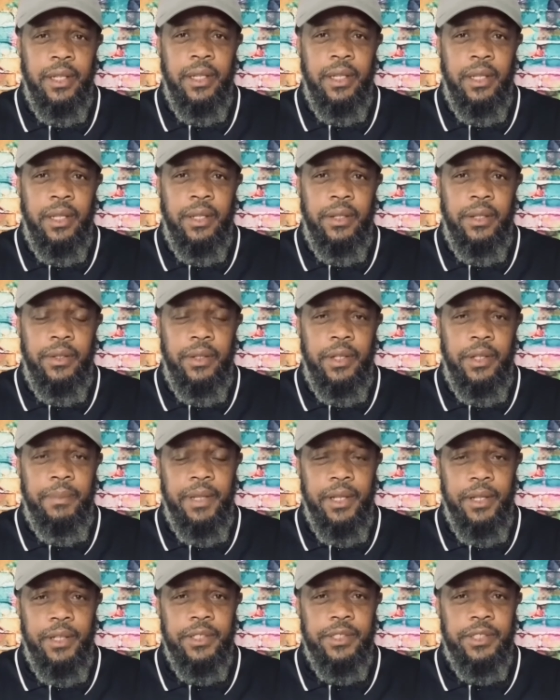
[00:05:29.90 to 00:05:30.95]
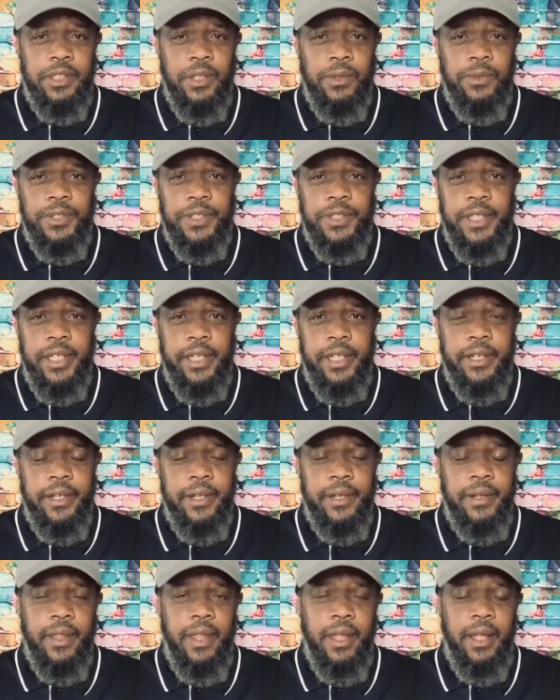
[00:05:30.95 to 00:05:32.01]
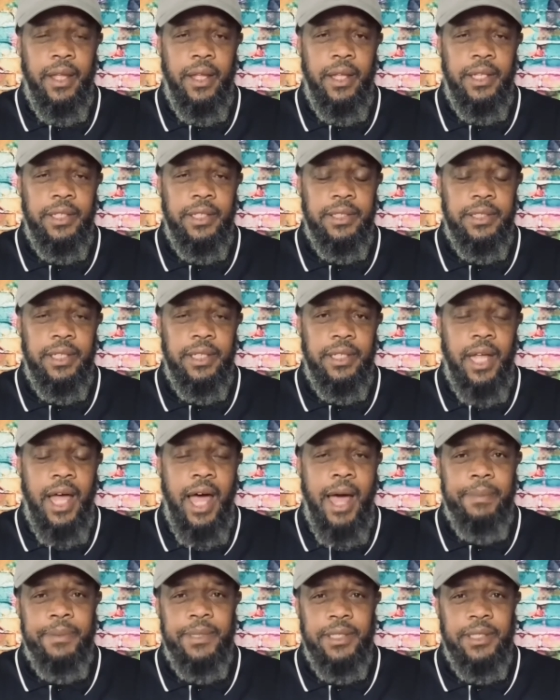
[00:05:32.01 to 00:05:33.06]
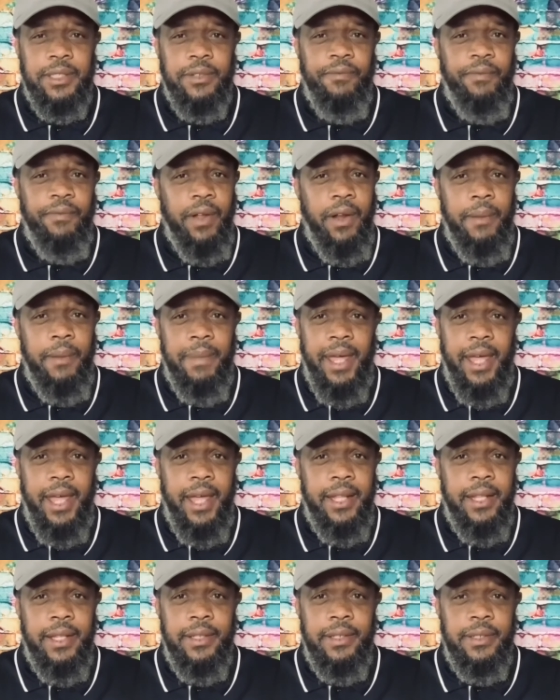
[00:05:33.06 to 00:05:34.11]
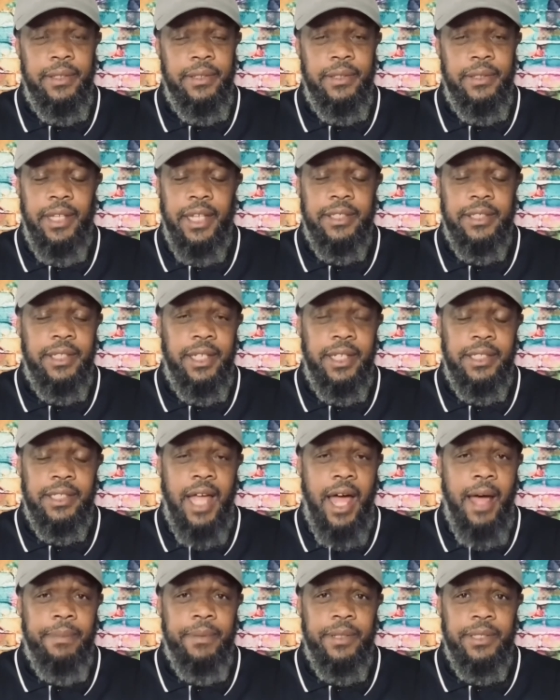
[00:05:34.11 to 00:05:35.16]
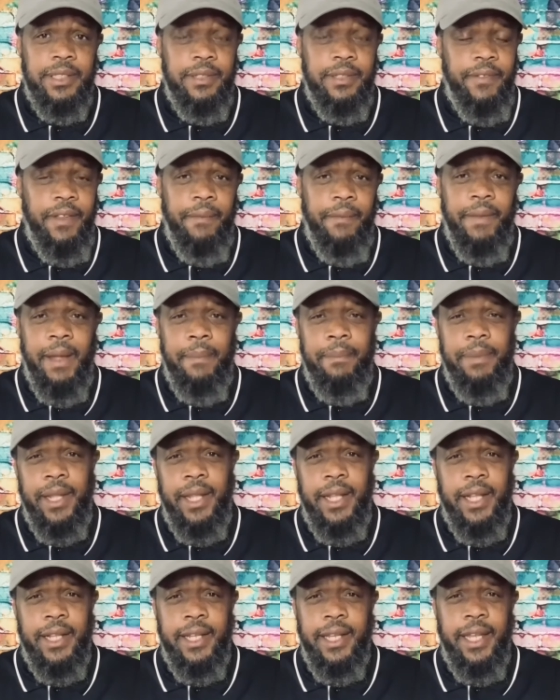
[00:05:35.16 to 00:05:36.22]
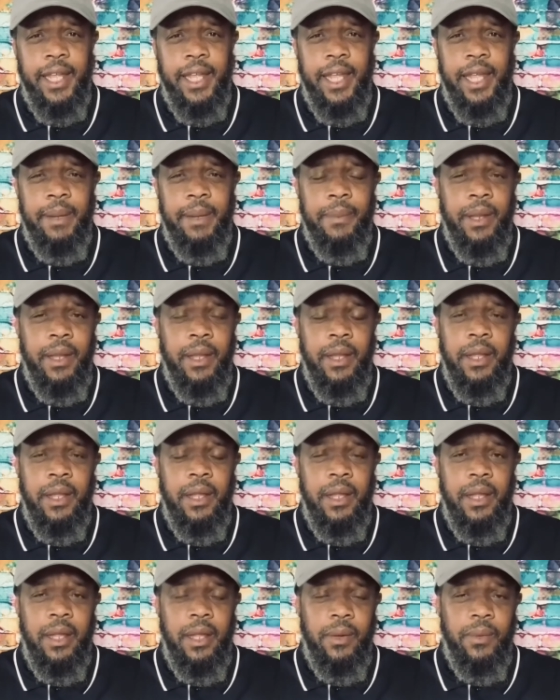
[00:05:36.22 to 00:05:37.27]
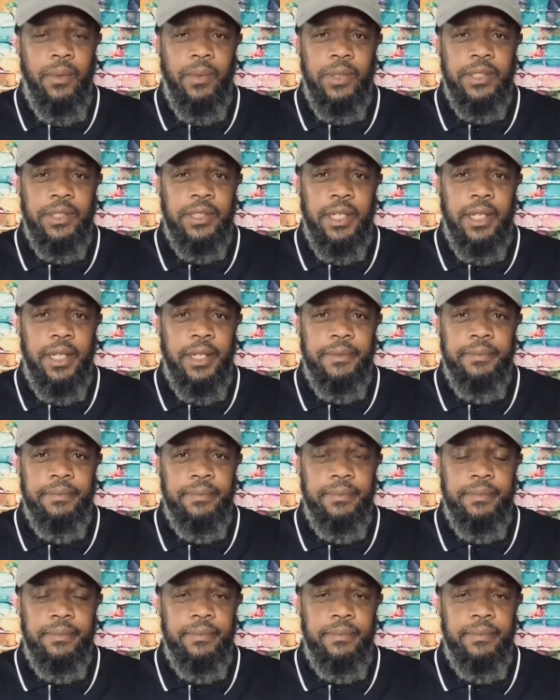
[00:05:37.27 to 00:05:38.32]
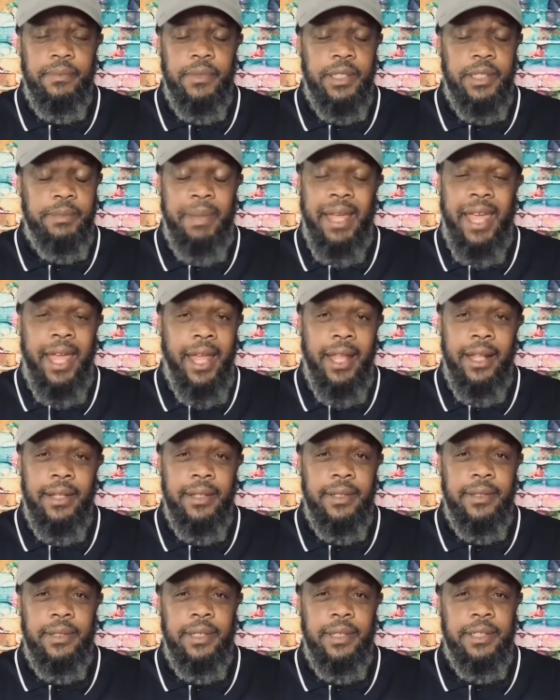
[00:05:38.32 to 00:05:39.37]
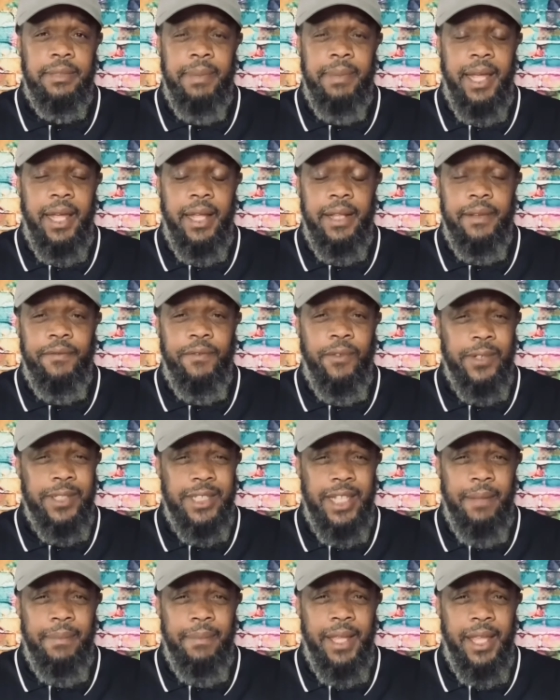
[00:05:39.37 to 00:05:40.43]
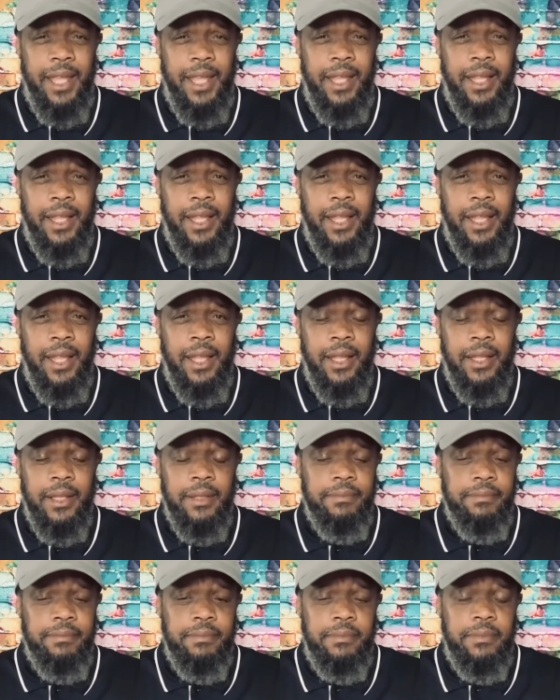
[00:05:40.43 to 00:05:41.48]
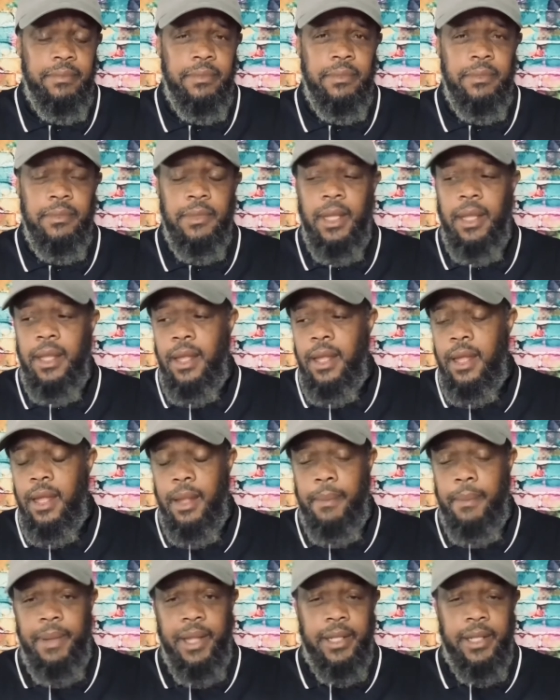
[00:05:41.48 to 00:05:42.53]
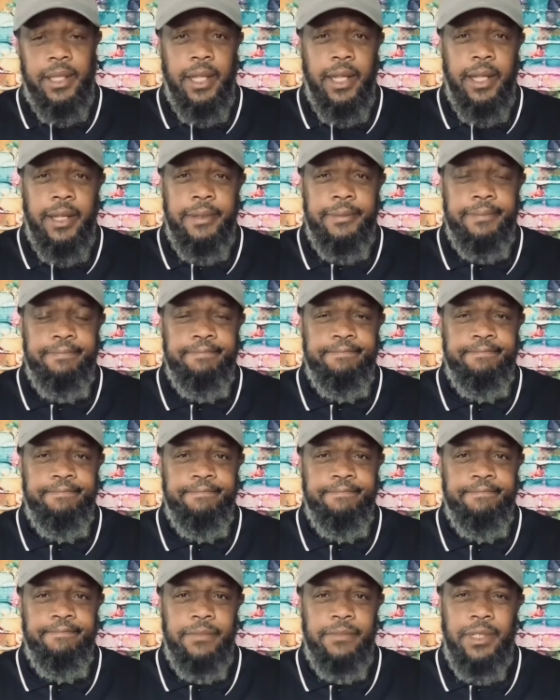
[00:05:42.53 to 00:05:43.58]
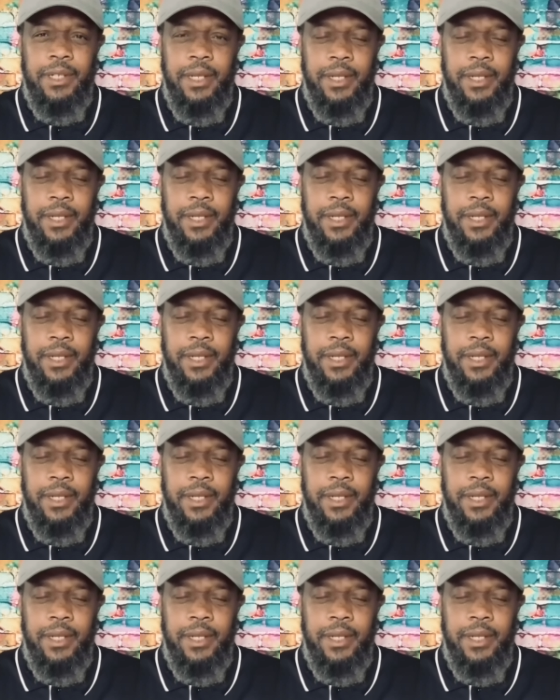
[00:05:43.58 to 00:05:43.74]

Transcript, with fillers: you need to be a good soldier here. Uh, it's the optics are very bad. Yesterday's optics of him not being at the game was uh, it's bad. It's bad for a tummy ache. But uh, you know,